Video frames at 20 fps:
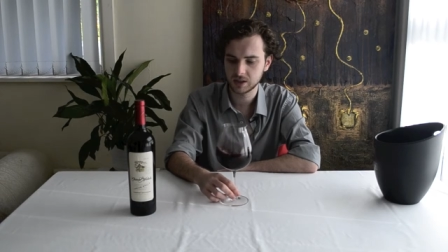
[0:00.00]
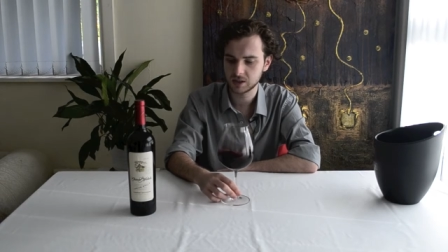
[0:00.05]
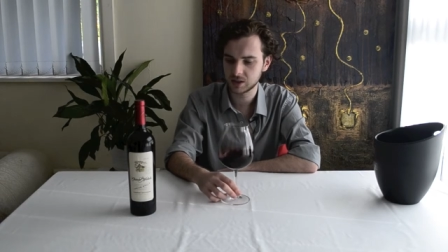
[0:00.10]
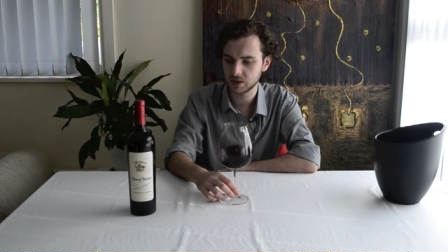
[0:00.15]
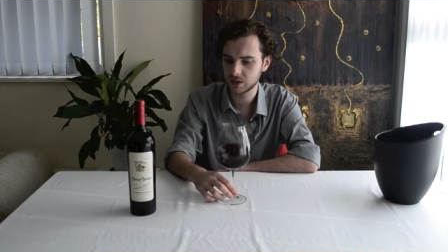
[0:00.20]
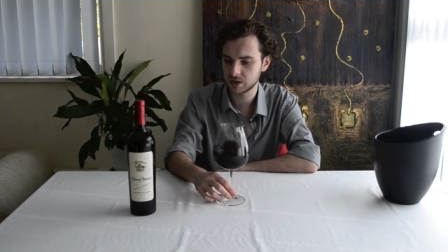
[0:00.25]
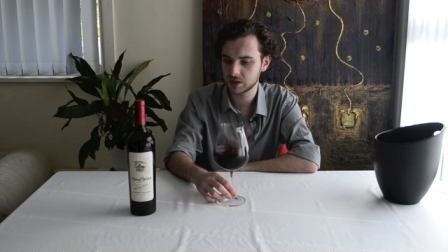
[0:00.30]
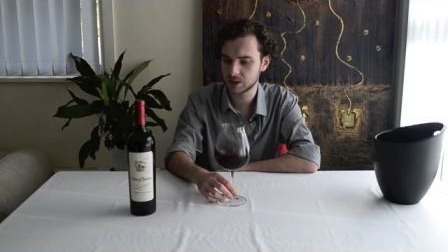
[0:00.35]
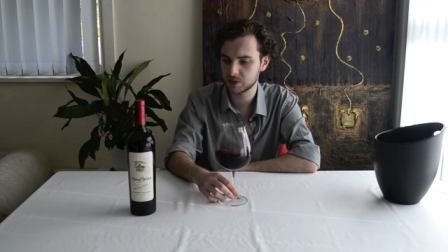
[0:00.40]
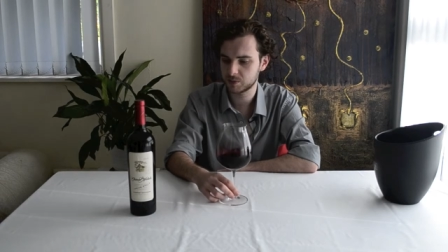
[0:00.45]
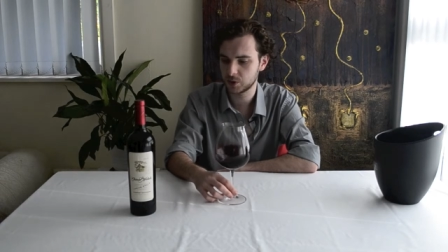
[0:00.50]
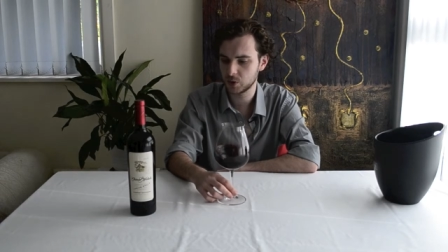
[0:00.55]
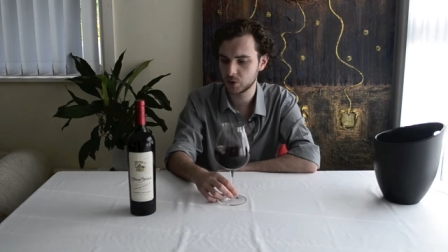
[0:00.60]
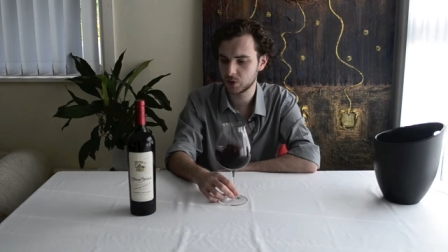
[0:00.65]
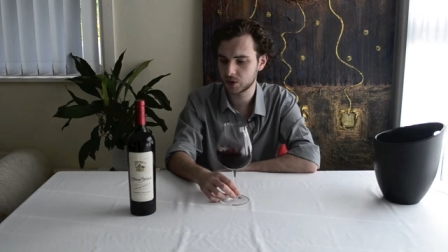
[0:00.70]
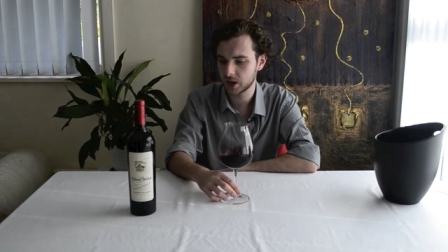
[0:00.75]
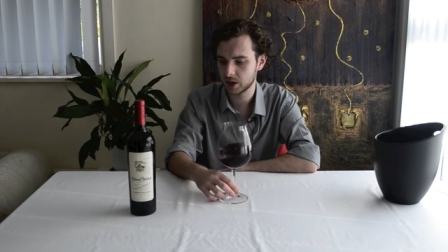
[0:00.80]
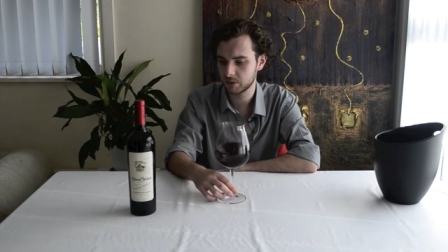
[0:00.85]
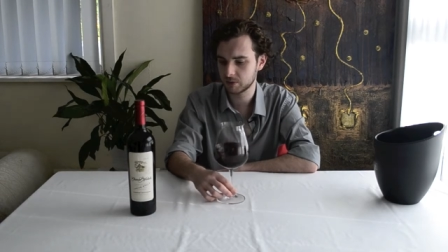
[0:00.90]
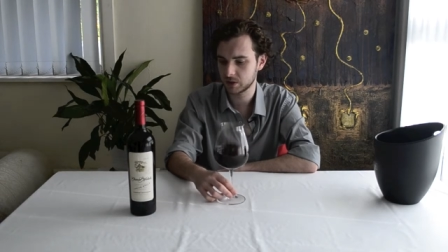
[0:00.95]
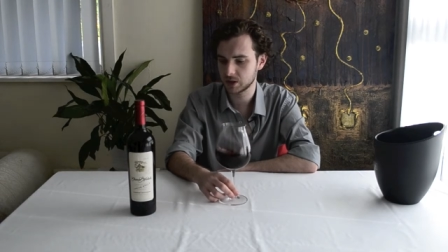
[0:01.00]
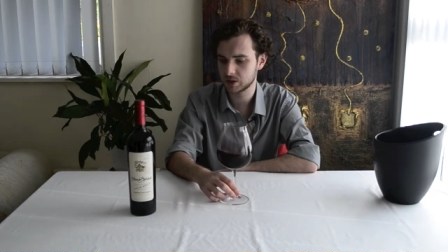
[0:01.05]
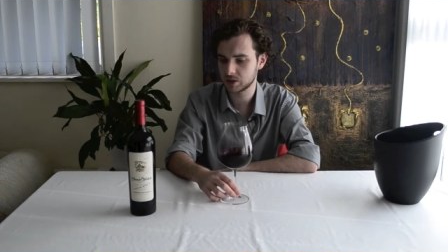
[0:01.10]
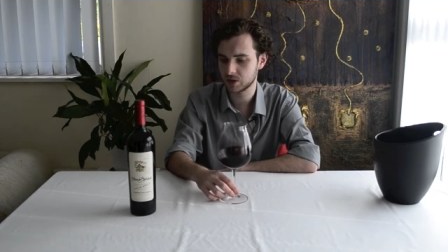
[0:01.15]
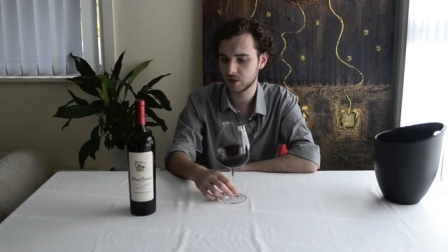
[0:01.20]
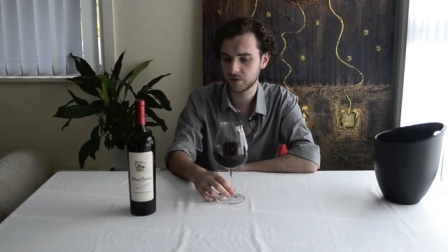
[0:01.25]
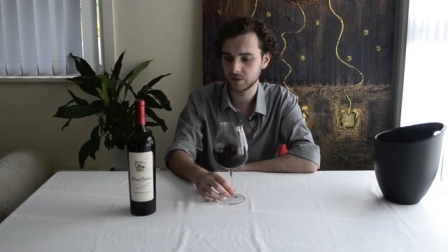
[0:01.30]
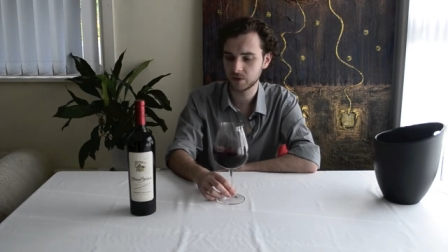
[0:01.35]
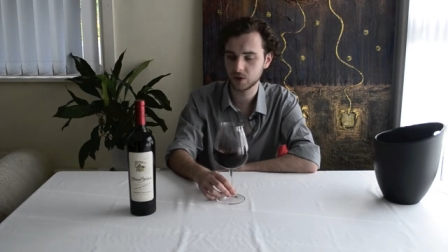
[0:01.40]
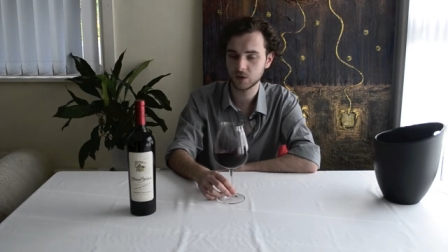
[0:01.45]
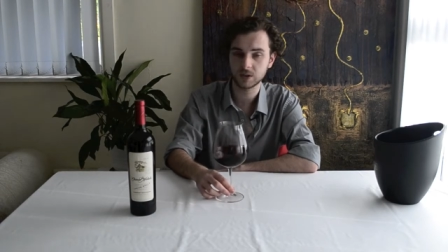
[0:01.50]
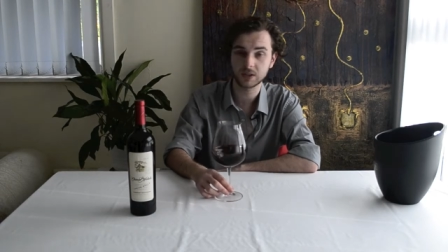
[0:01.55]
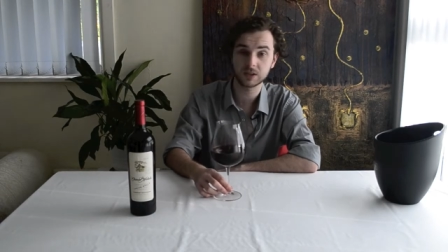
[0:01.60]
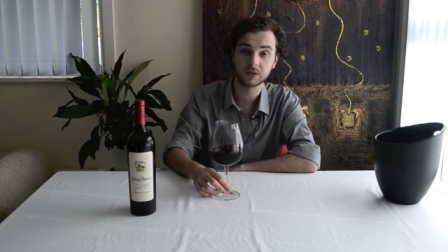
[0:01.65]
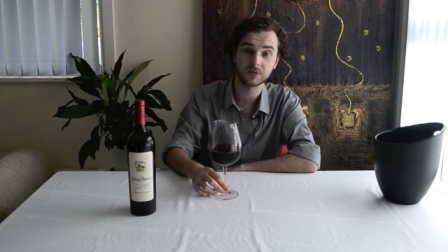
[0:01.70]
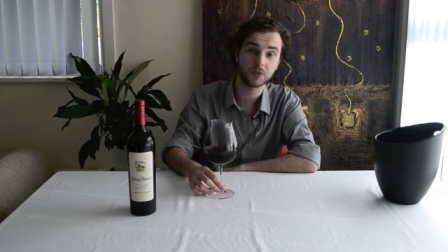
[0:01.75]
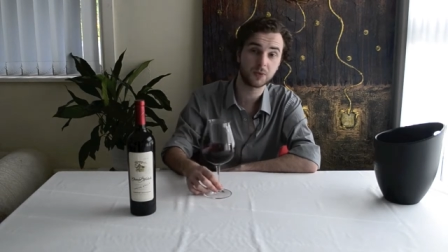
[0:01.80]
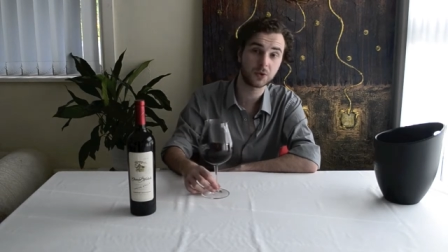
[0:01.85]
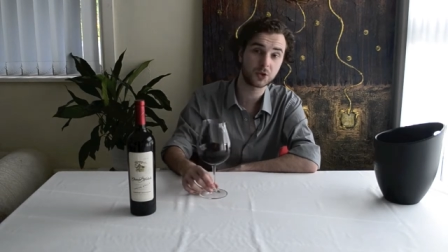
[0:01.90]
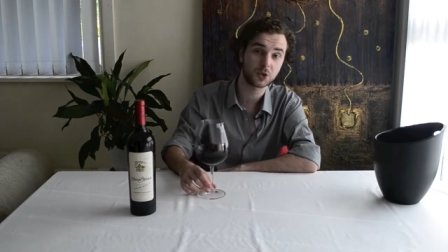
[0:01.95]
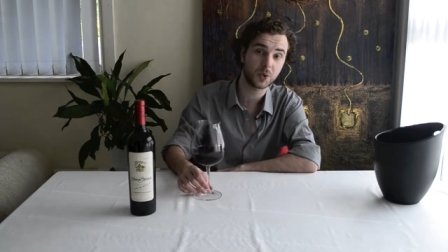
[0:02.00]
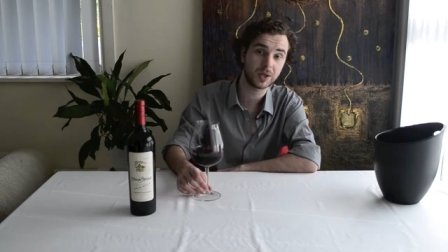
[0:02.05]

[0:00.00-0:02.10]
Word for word: So this is pure Cabernet Sauvignon. It's from the